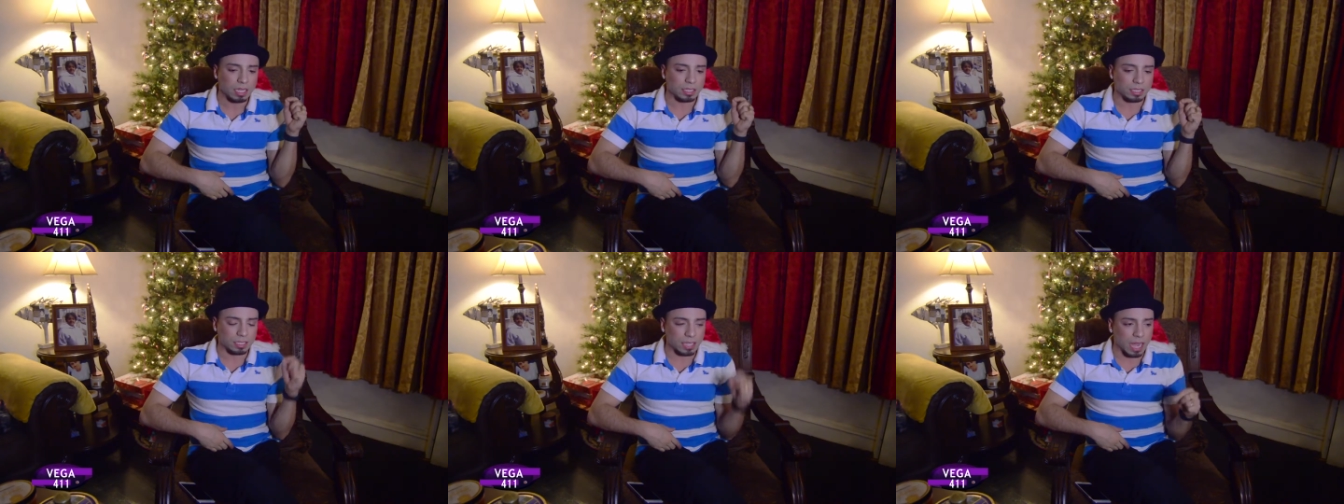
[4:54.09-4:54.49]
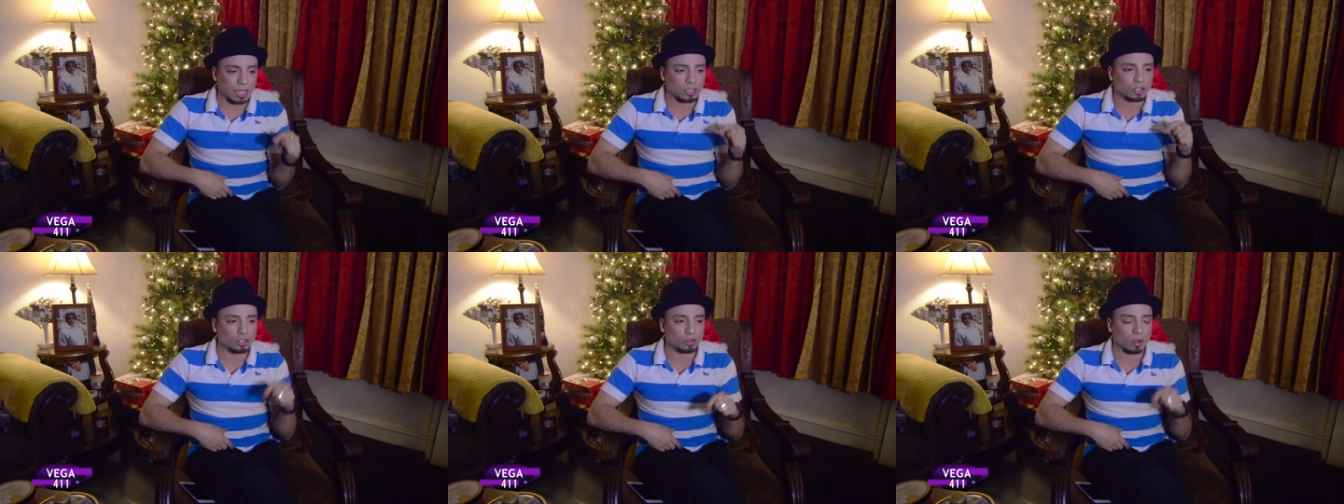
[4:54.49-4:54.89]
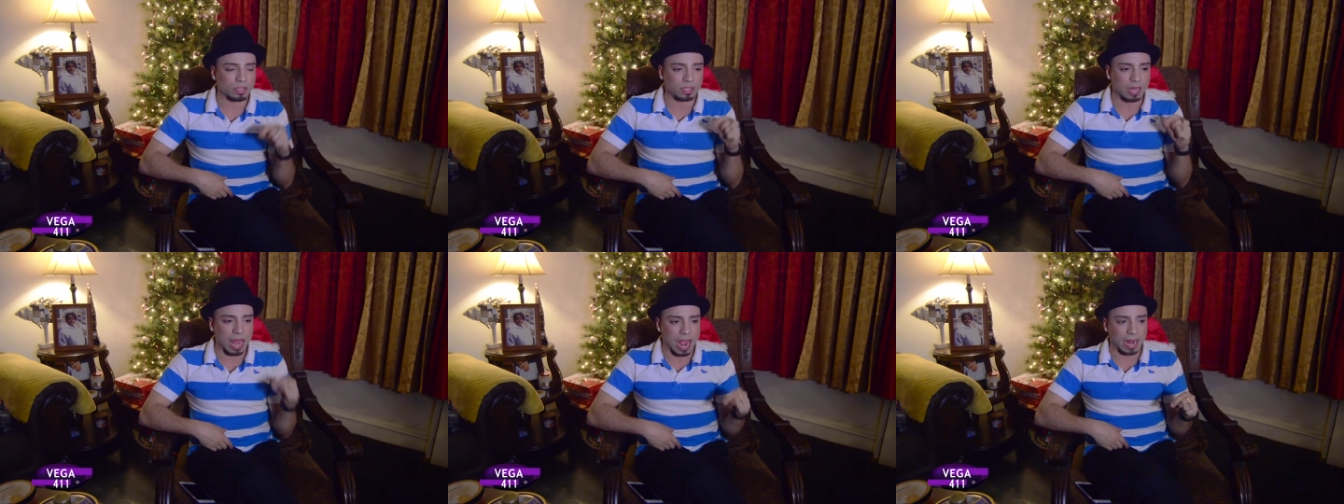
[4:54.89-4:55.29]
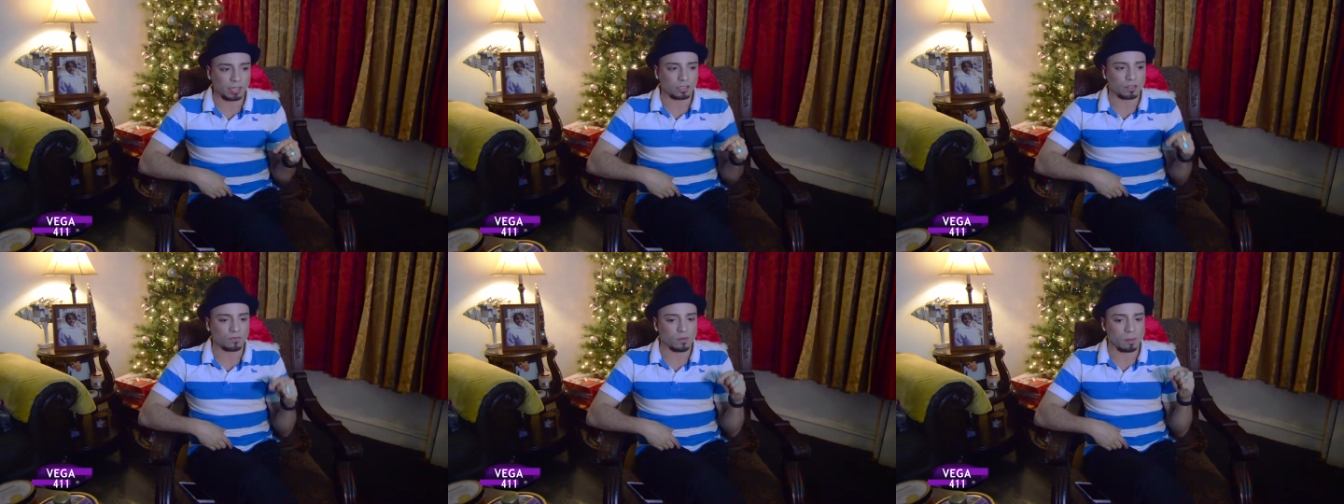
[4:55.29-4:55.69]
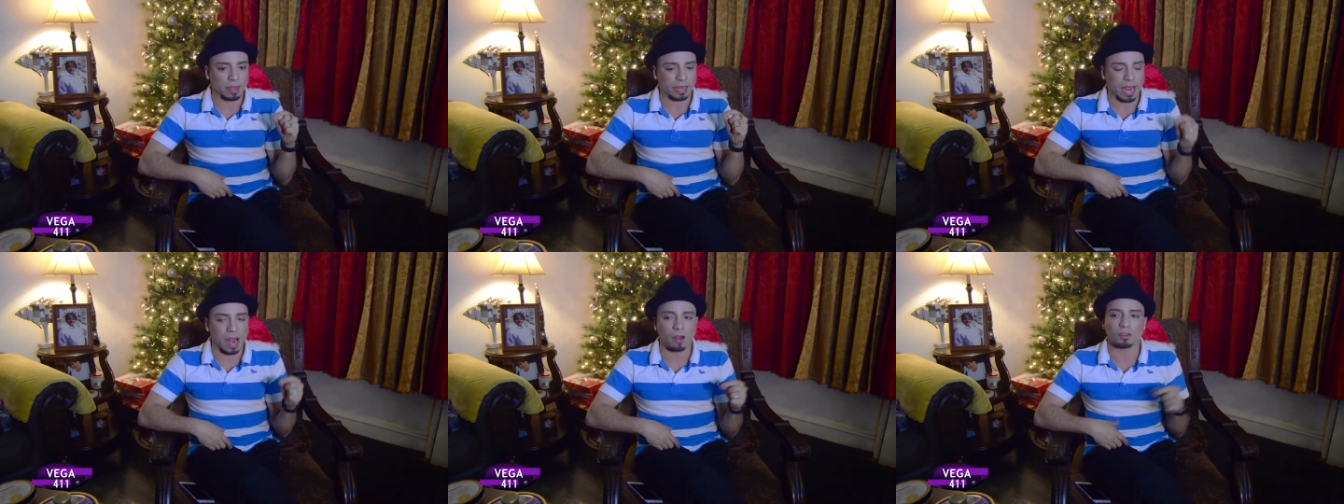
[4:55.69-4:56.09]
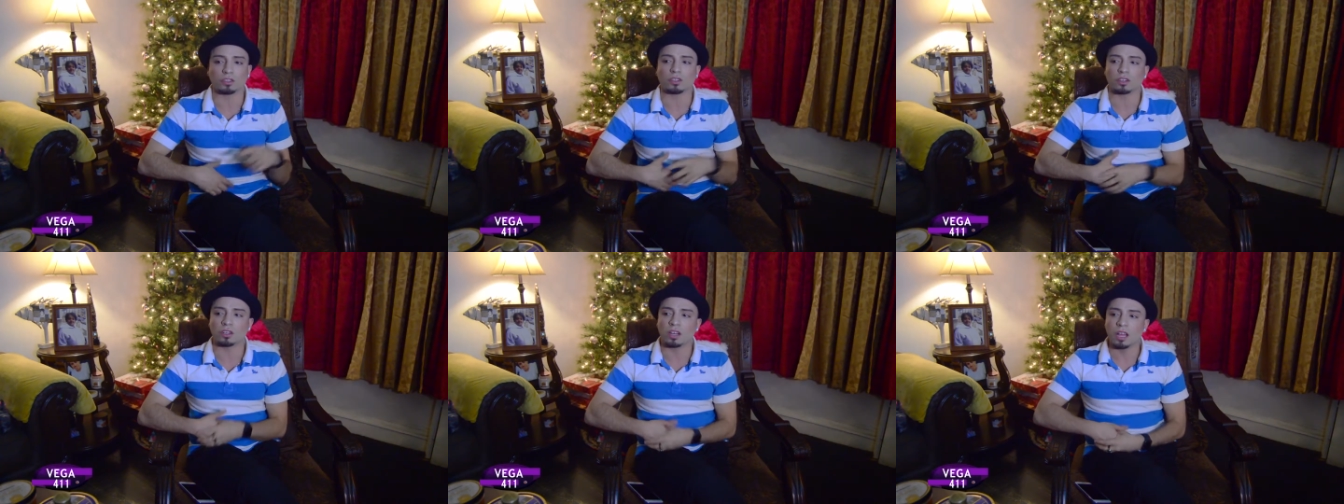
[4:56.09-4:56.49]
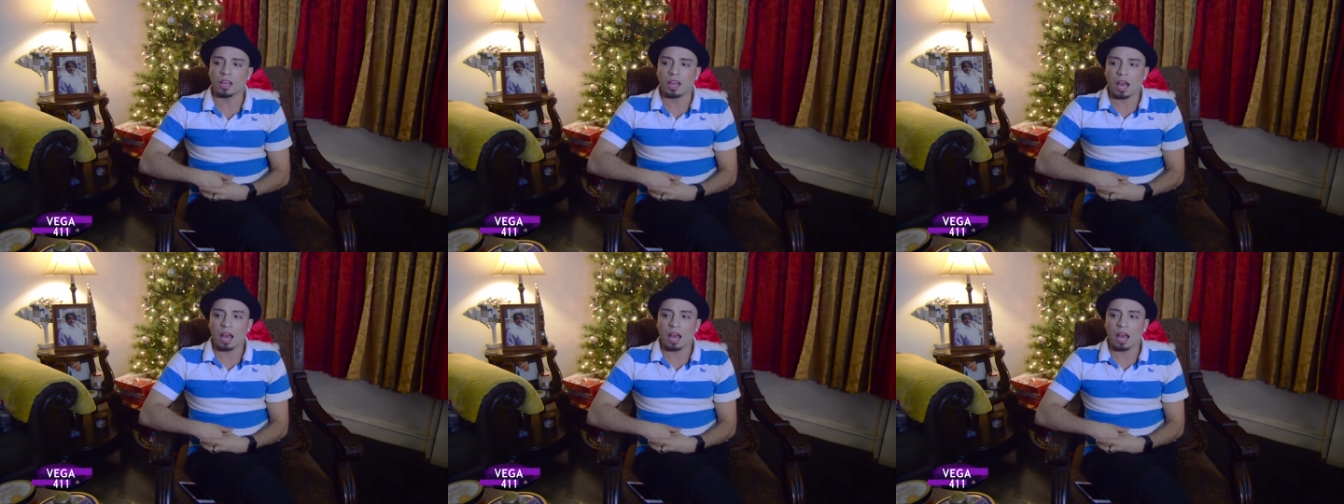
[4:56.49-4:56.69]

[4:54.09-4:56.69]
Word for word: decided to do as an actor for my character.